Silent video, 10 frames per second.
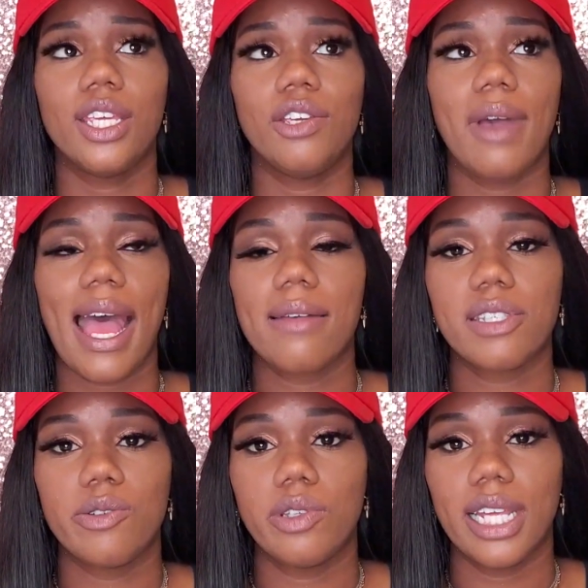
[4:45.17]
You have
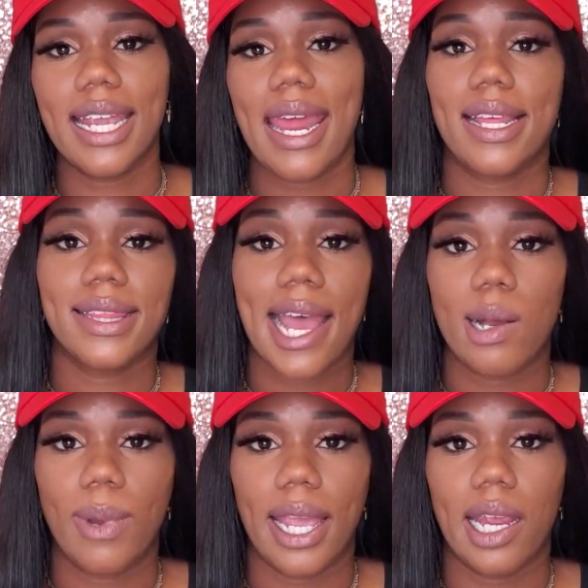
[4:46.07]
to look at it
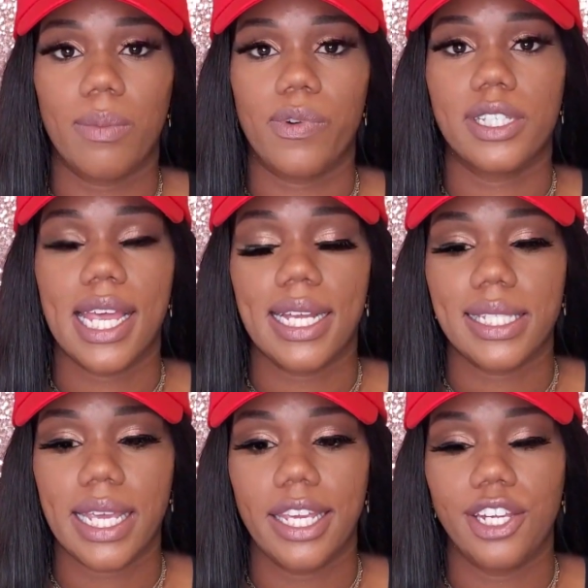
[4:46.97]
that way, and
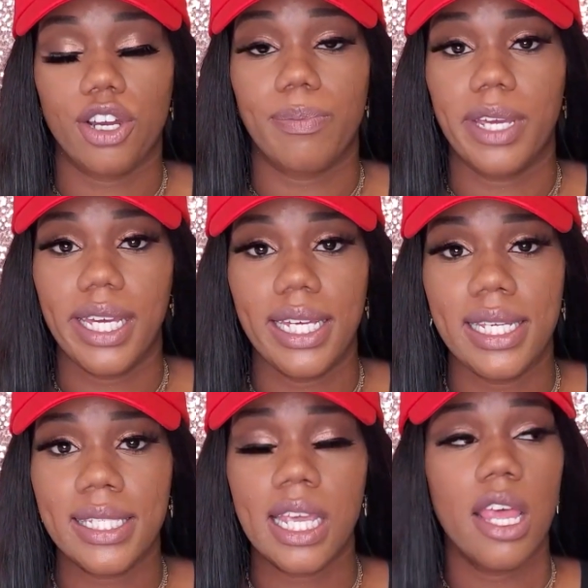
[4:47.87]
protecting your
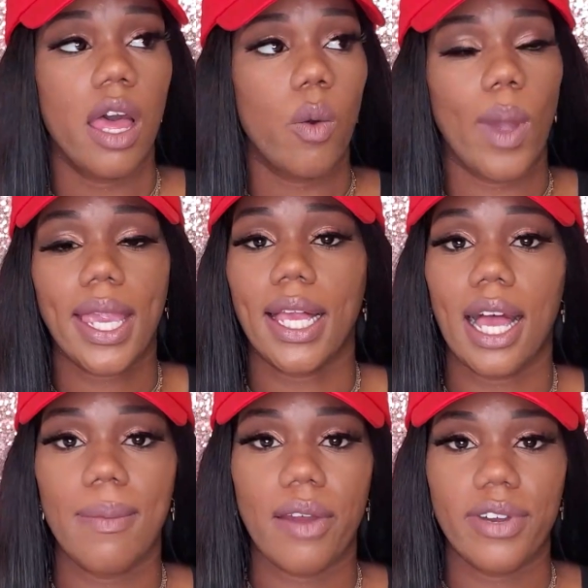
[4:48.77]
peace, waking
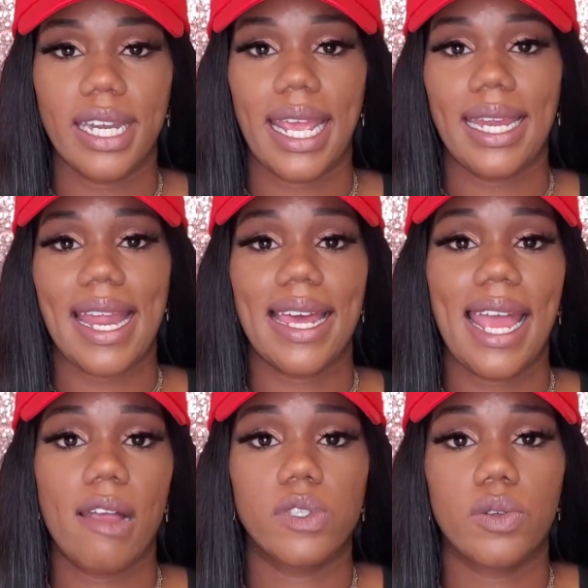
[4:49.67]
up every day and not
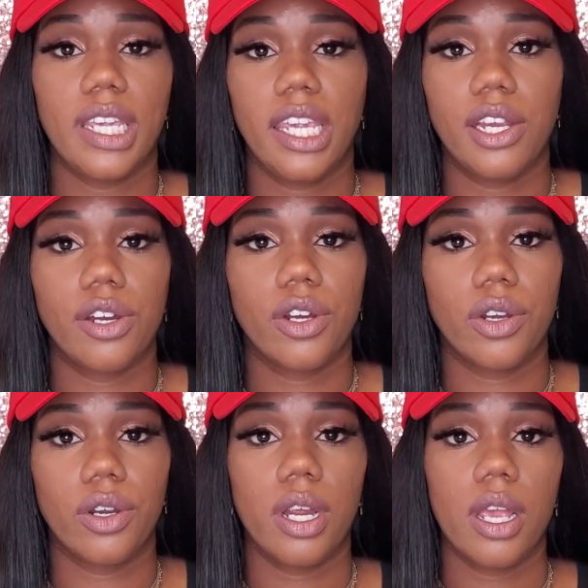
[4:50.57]
have to
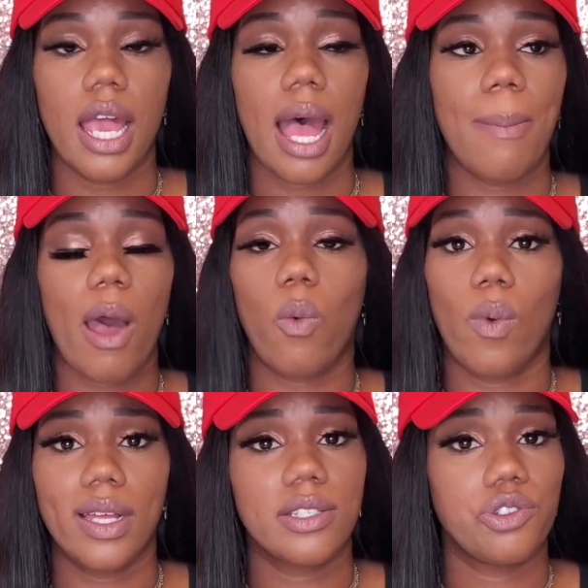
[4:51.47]
hear about
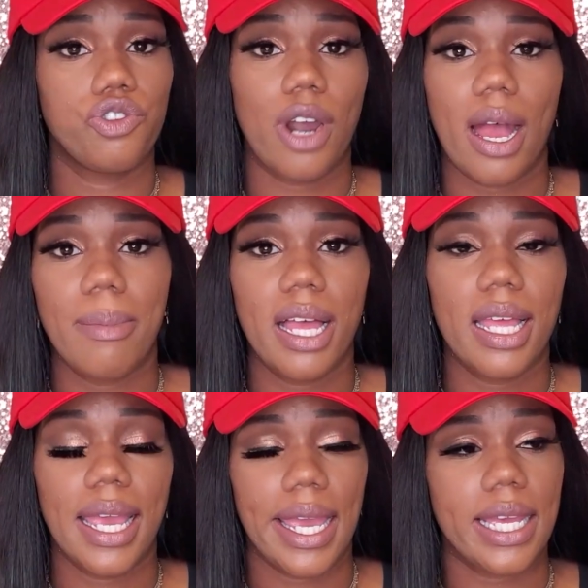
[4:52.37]
one's
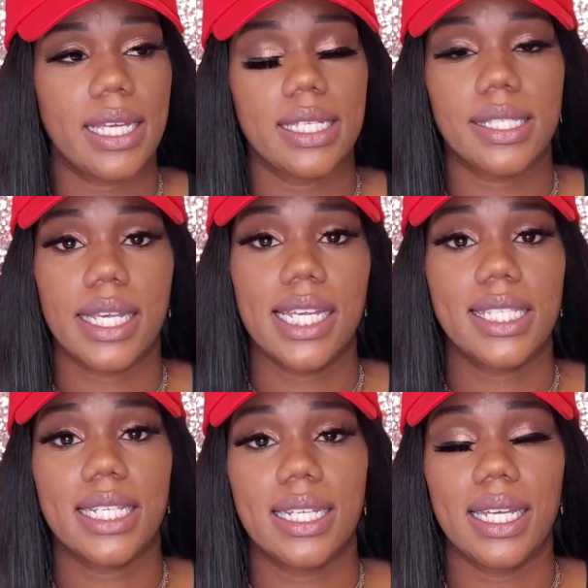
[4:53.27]
drama is
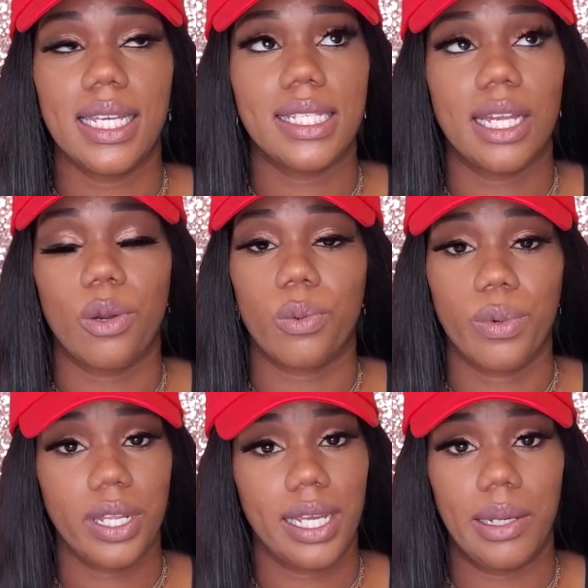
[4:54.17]
a
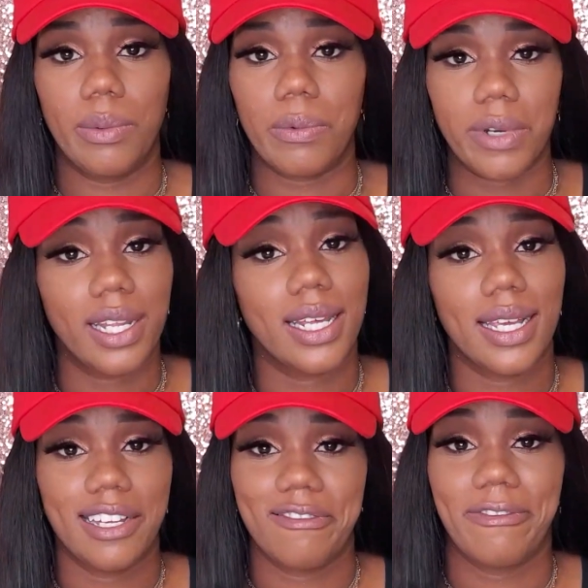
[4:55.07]
really, really
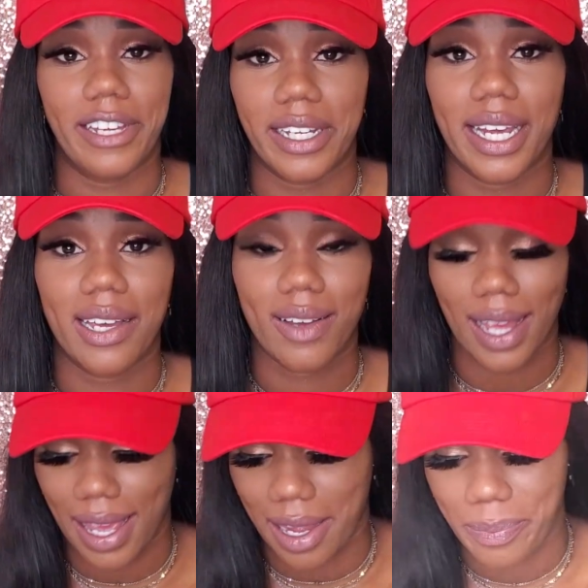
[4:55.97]
good feeling.
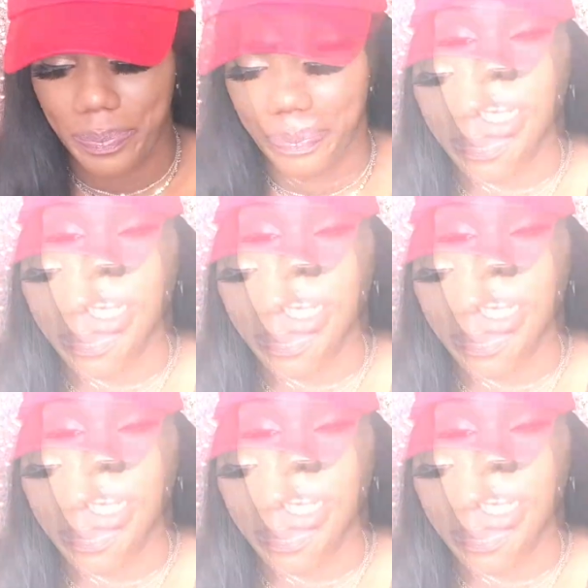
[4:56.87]
Okay.